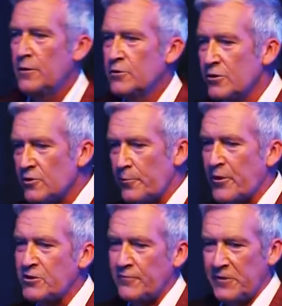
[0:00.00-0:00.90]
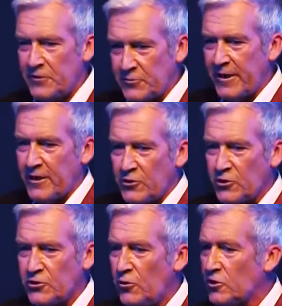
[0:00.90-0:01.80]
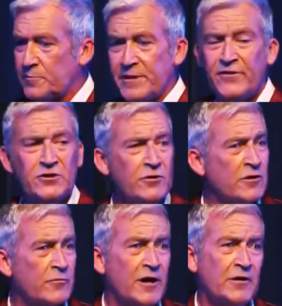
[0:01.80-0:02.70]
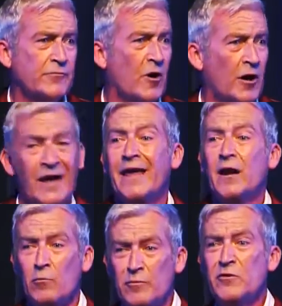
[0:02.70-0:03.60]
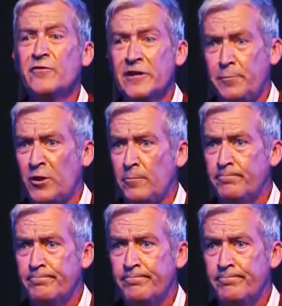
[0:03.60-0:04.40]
Sure, the pressure feels great on your shoulders, but if you turn it around wrong, it'll remove a nipple.